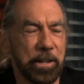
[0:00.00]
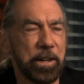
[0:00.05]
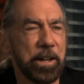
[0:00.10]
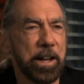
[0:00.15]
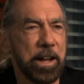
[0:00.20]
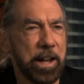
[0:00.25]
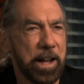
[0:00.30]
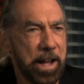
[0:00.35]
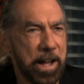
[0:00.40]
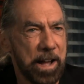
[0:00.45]
Oh,
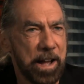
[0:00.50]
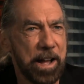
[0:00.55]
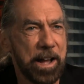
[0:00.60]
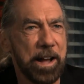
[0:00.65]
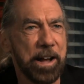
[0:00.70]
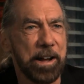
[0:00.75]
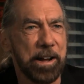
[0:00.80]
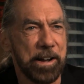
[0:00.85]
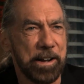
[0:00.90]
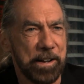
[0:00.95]
yeah.
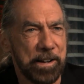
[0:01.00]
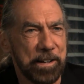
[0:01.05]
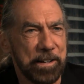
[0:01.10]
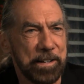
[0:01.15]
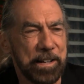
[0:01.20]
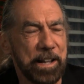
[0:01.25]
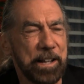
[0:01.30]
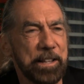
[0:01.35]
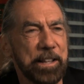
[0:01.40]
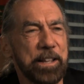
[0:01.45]

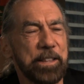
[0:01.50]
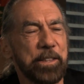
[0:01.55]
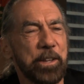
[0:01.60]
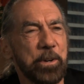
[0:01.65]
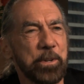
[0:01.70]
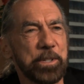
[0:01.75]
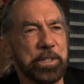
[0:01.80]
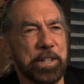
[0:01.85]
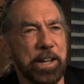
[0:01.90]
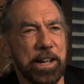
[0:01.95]
Yeah, in
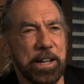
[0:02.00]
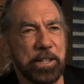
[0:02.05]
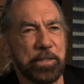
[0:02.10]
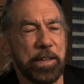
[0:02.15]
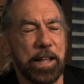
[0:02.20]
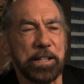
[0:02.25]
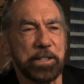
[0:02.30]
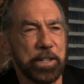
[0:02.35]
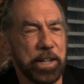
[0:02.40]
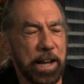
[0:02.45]
those days,
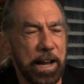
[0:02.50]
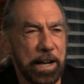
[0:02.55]
actually,